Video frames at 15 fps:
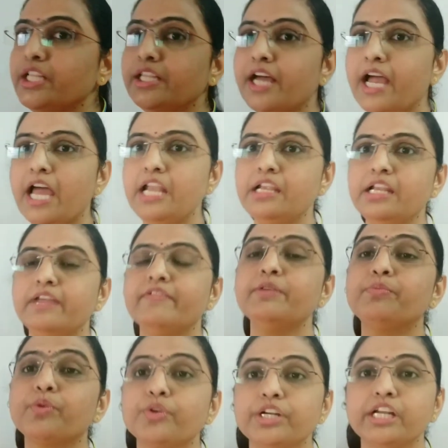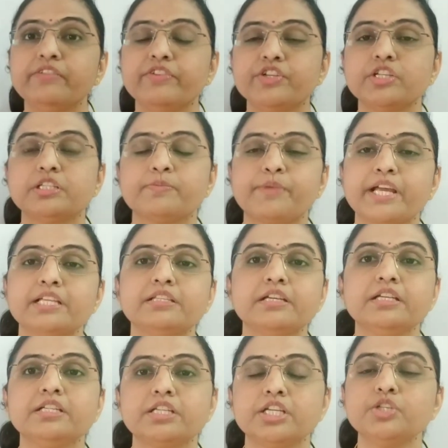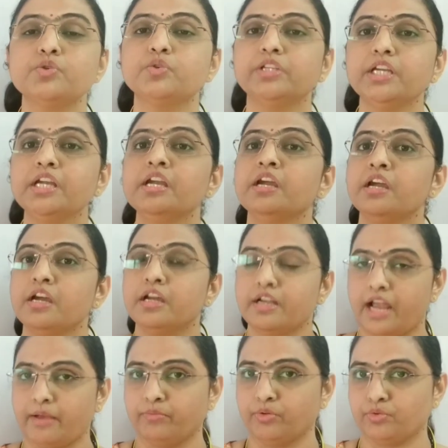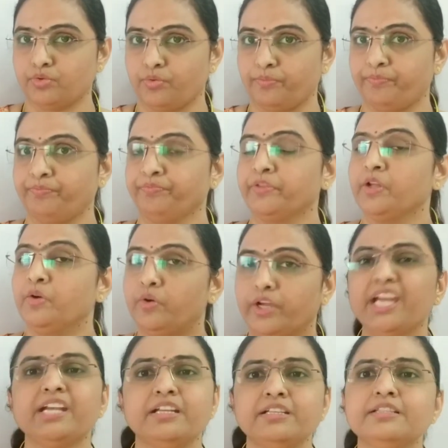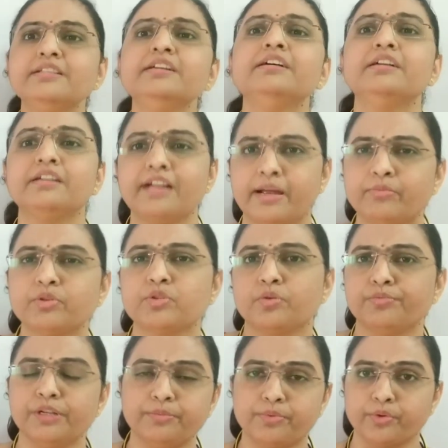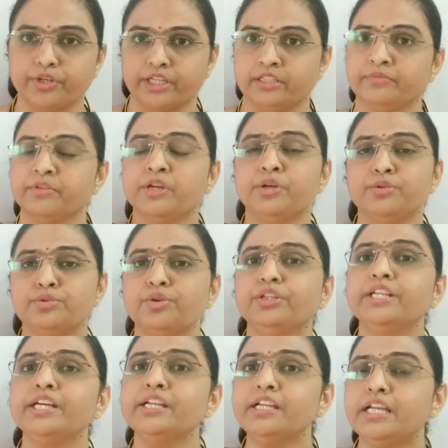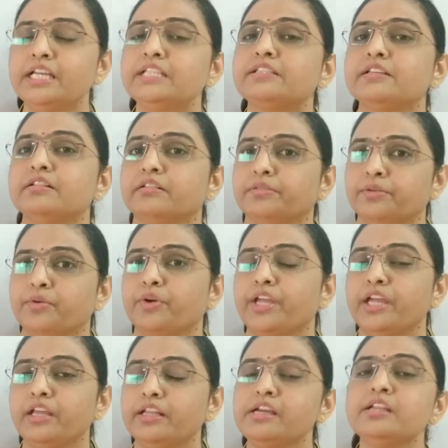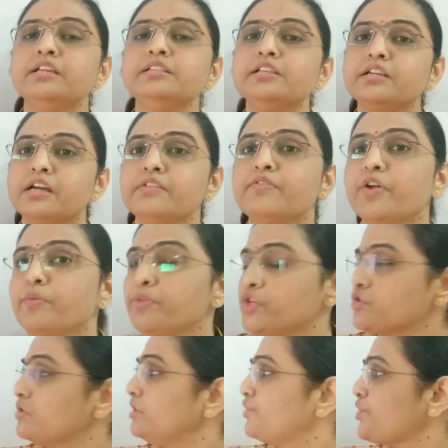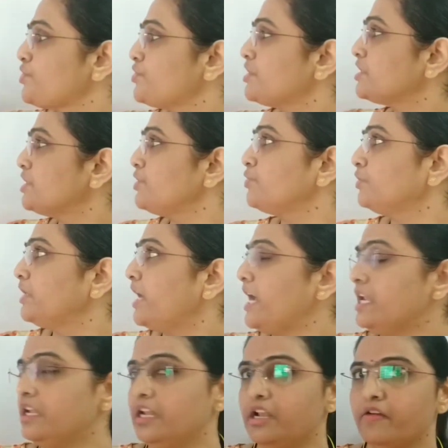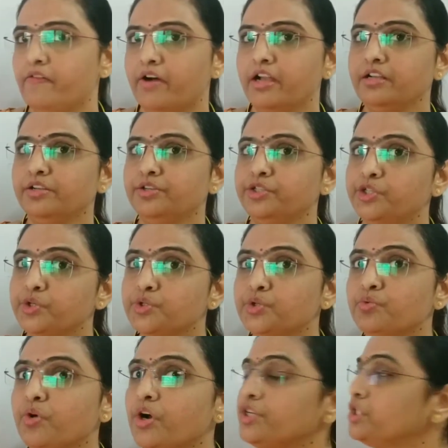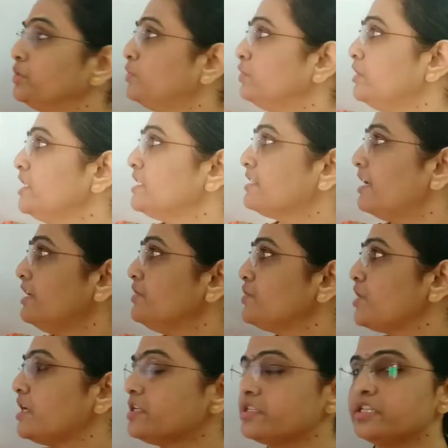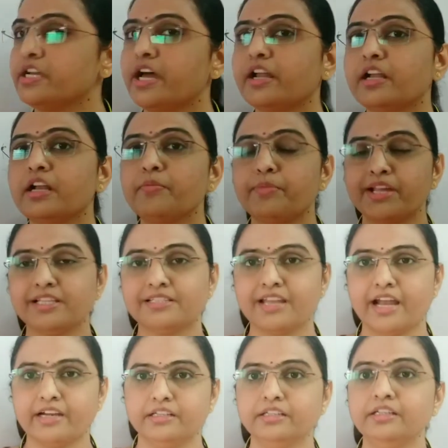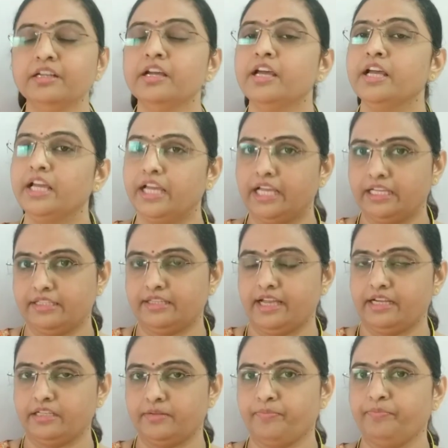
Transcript: The L11 protein which is present into the ribosome. Okay, it is a ribosomal protein. So there is the conformational changes into the L11 due to what? Due to this uncharged tRNA placed at the A site.